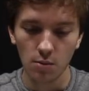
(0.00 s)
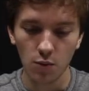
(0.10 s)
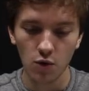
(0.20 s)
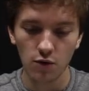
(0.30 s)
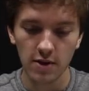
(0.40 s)

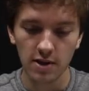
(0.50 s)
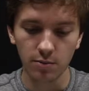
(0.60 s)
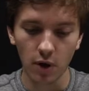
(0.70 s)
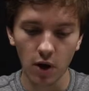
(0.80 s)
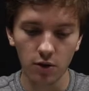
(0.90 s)
move these
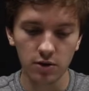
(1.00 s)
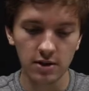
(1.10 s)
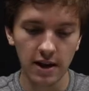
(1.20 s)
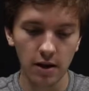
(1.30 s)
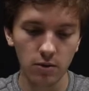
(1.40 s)
bars
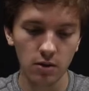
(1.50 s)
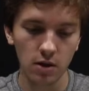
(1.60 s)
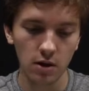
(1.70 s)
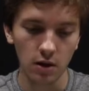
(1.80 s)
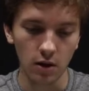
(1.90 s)

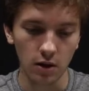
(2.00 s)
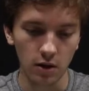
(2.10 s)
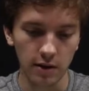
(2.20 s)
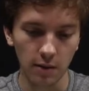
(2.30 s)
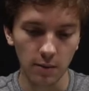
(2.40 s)
down.
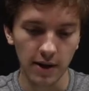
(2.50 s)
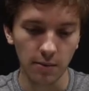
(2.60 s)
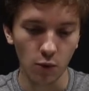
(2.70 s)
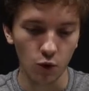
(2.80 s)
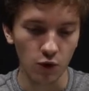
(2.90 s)
Uh, that way we
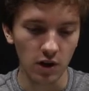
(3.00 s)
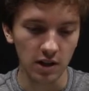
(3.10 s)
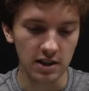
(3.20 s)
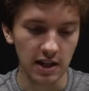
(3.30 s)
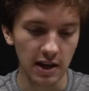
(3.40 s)
get more real
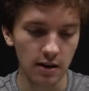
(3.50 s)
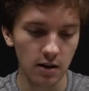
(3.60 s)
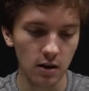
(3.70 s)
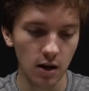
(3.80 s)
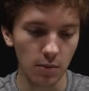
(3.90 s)
estate
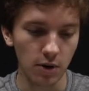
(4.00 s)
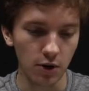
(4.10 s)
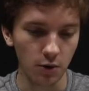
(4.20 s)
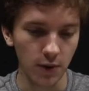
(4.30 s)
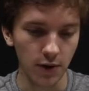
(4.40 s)
up
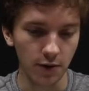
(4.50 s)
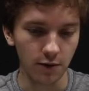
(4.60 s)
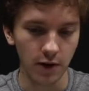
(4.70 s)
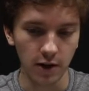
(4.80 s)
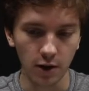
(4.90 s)
here with our
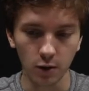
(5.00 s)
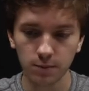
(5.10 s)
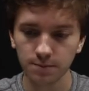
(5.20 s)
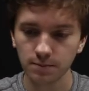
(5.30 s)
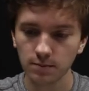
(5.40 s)

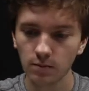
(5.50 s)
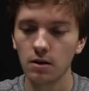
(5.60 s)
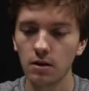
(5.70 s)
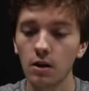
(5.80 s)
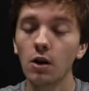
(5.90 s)
video.
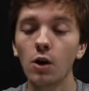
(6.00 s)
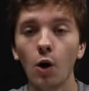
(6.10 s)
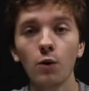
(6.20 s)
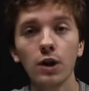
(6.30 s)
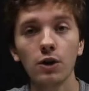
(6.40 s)

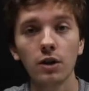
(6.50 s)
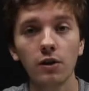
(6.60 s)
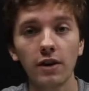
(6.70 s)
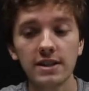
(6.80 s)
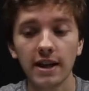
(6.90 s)
Over here
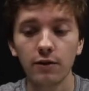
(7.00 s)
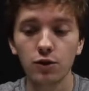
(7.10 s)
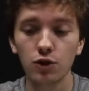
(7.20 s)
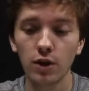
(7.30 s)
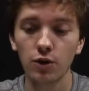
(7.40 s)
on the right side of
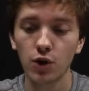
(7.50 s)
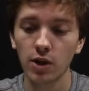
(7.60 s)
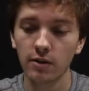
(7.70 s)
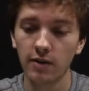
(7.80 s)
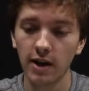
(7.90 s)
your screen, you're
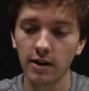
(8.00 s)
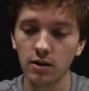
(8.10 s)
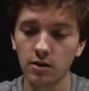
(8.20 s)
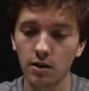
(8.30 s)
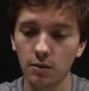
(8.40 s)
going to
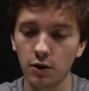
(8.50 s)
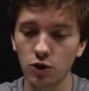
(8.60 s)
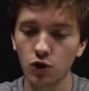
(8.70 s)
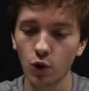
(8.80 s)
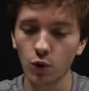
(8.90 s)
find some
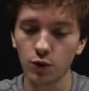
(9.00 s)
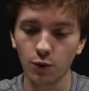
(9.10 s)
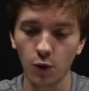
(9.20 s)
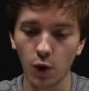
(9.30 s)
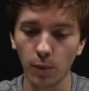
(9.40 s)
controls
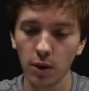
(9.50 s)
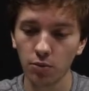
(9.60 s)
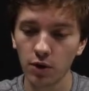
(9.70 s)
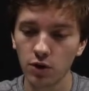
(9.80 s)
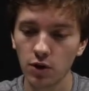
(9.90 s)
for your
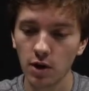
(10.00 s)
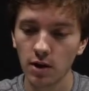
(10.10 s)
paintbrush.